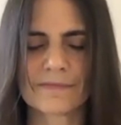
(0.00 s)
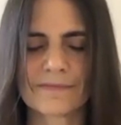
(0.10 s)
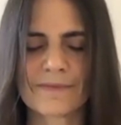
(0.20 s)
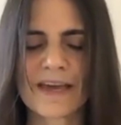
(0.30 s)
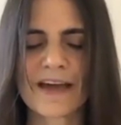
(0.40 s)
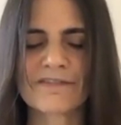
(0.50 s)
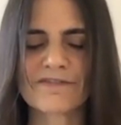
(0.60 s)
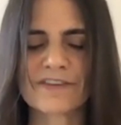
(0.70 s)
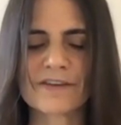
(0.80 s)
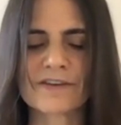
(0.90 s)
May I
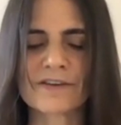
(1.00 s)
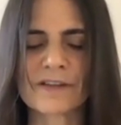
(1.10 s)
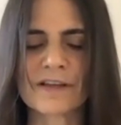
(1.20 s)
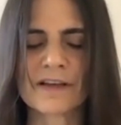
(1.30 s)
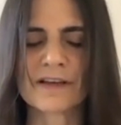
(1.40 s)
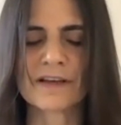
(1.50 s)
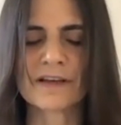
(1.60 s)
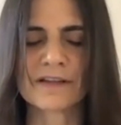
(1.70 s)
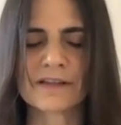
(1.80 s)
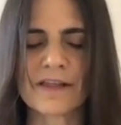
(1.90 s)
feel
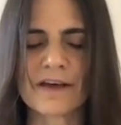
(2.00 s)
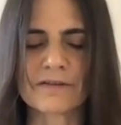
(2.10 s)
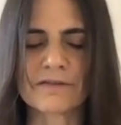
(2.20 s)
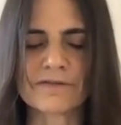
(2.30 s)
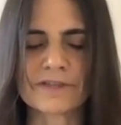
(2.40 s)
loved.